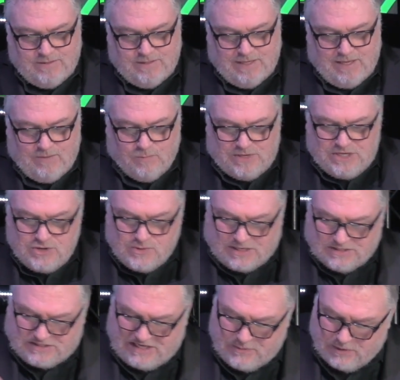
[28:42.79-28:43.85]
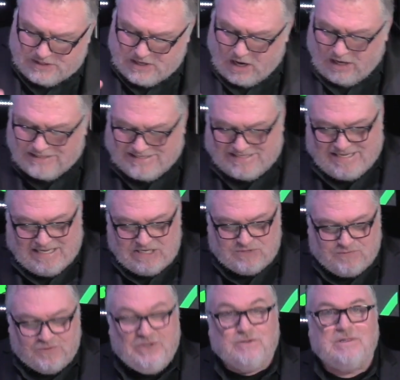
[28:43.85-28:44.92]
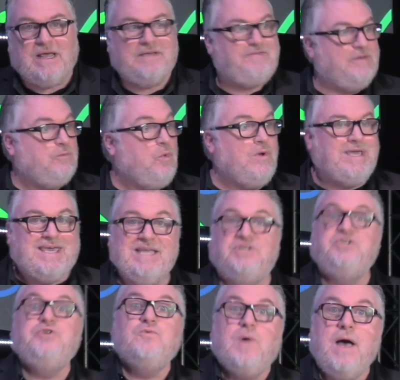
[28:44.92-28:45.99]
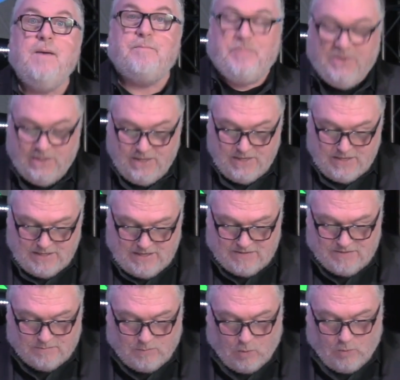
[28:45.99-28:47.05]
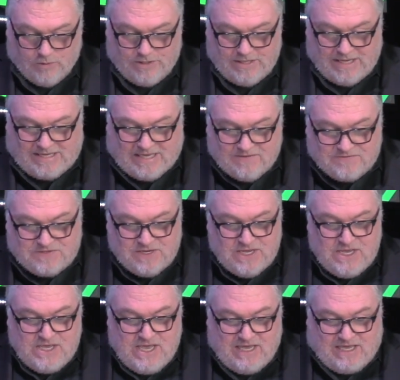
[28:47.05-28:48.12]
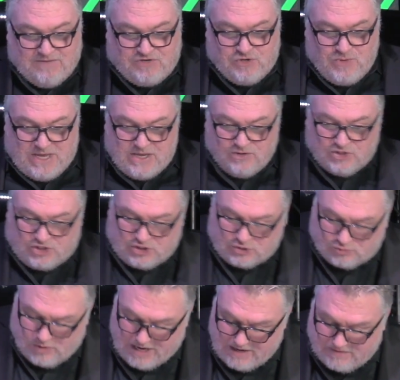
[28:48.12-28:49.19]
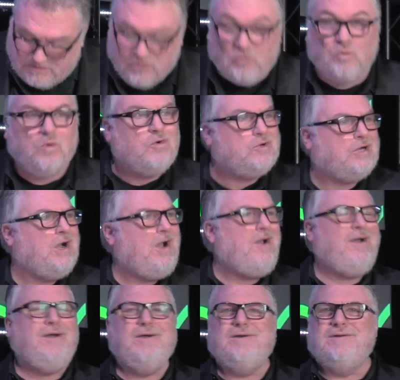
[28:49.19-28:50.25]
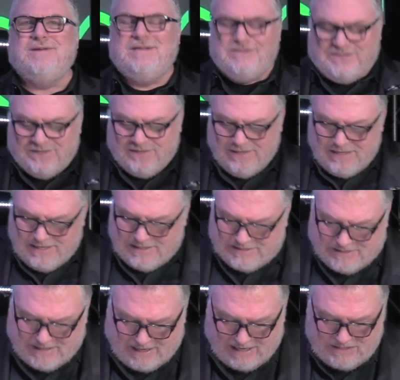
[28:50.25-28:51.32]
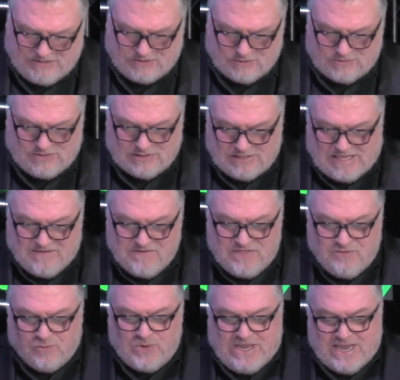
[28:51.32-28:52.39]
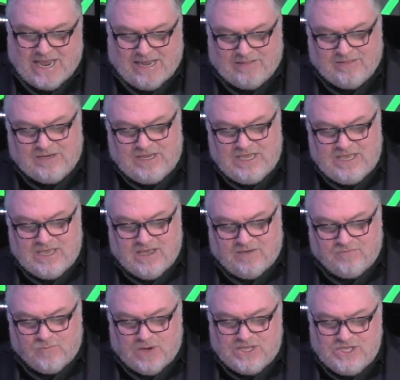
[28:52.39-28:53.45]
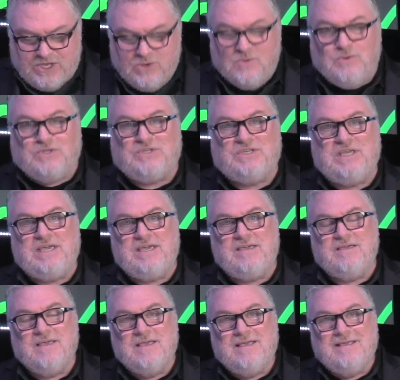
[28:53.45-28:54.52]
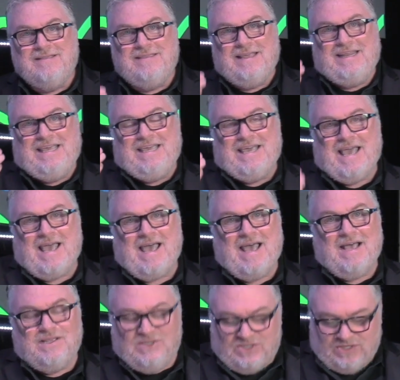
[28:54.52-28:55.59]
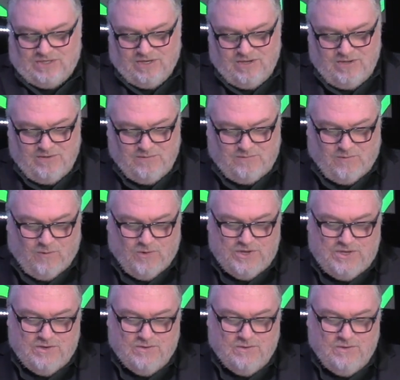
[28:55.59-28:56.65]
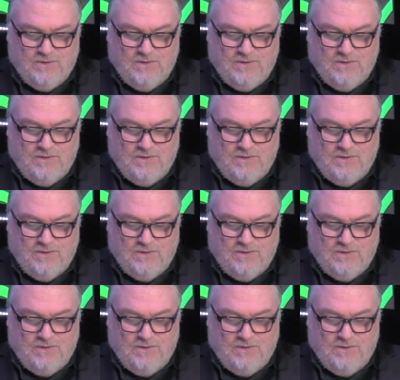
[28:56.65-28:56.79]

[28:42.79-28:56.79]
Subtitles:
And when you can see what God sees for your life, it will get you up in the morning. It gives you inner strength to work hard and to hustle, to live in the reality of what you see that he has for you.